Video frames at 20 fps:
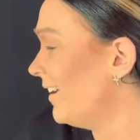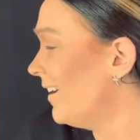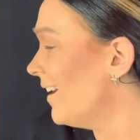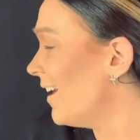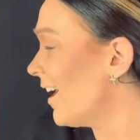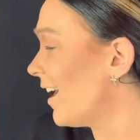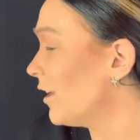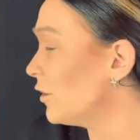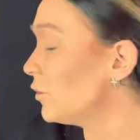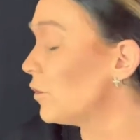
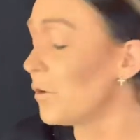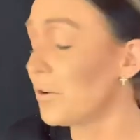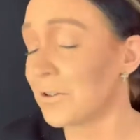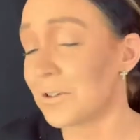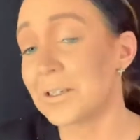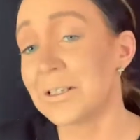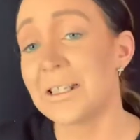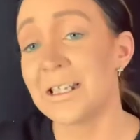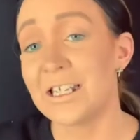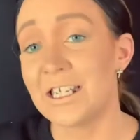I
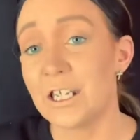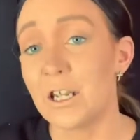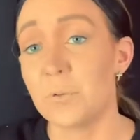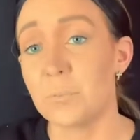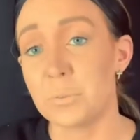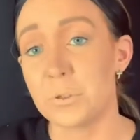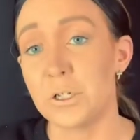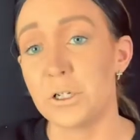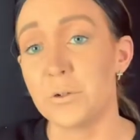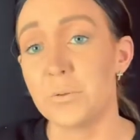lost the
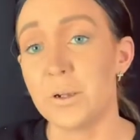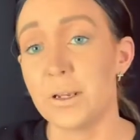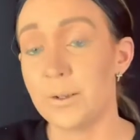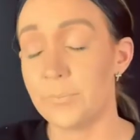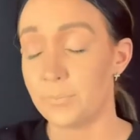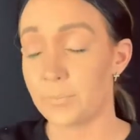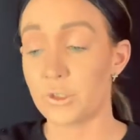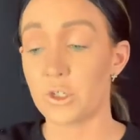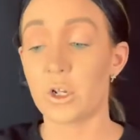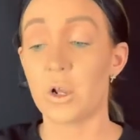tip to it.
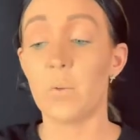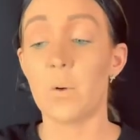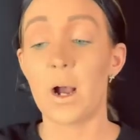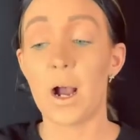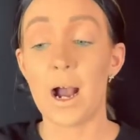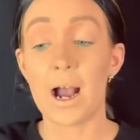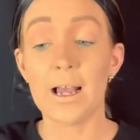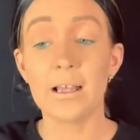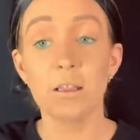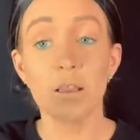So
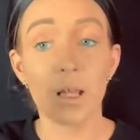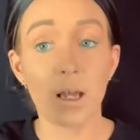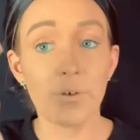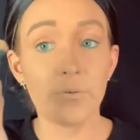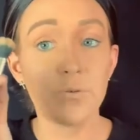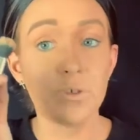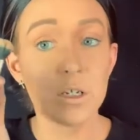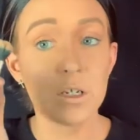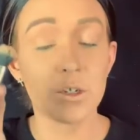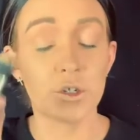I
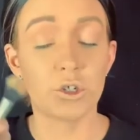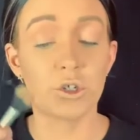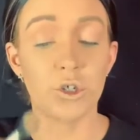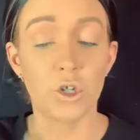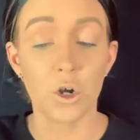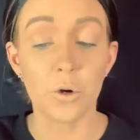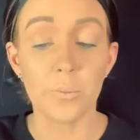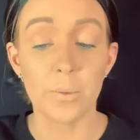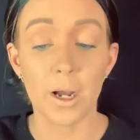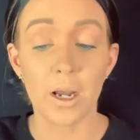loved it
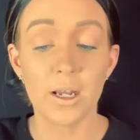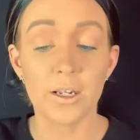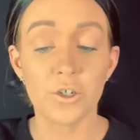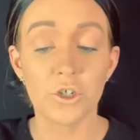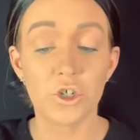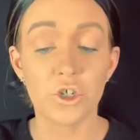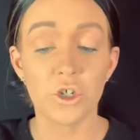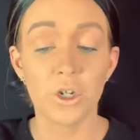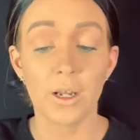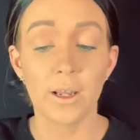so
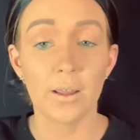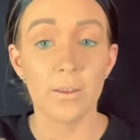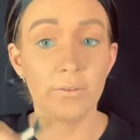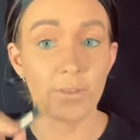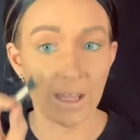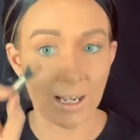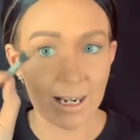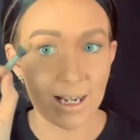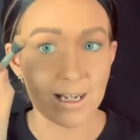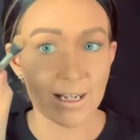much
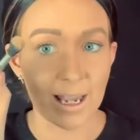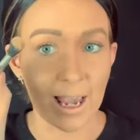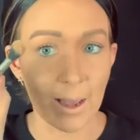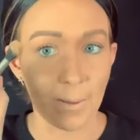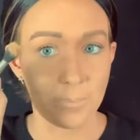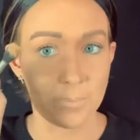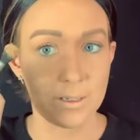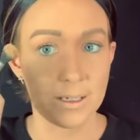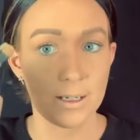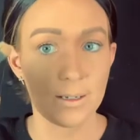that I
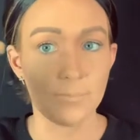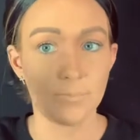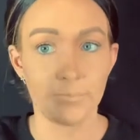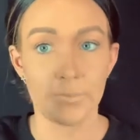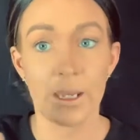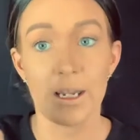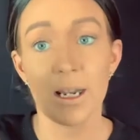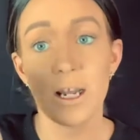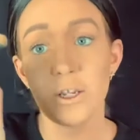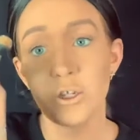kept it.
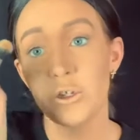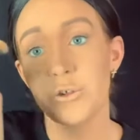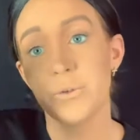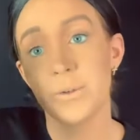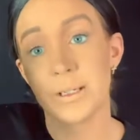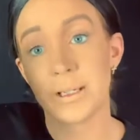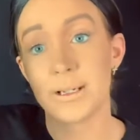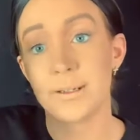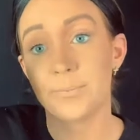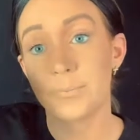And I
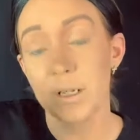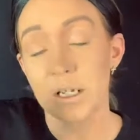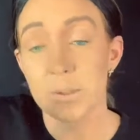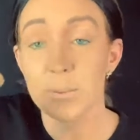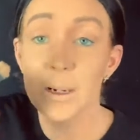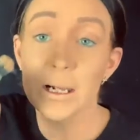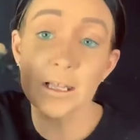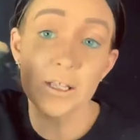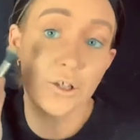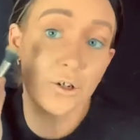use it. It's
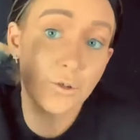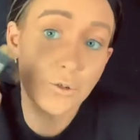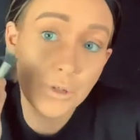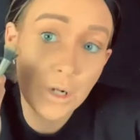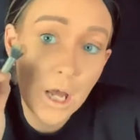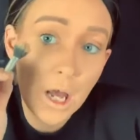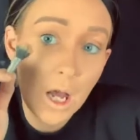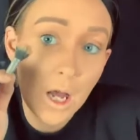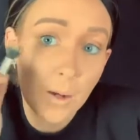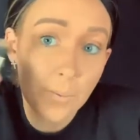my little
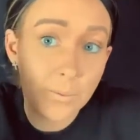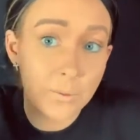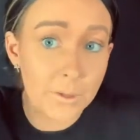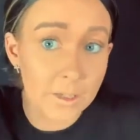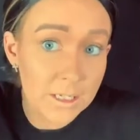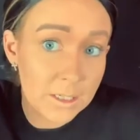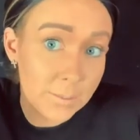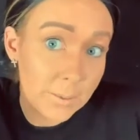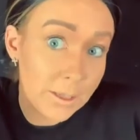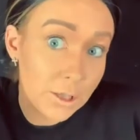nub.
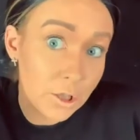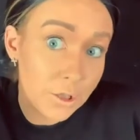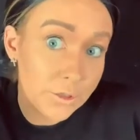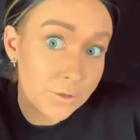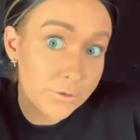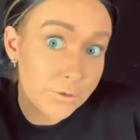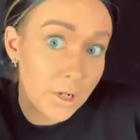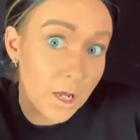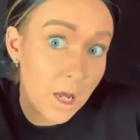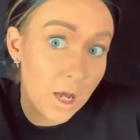It's my
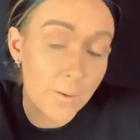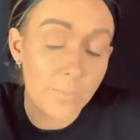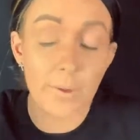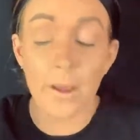little nub.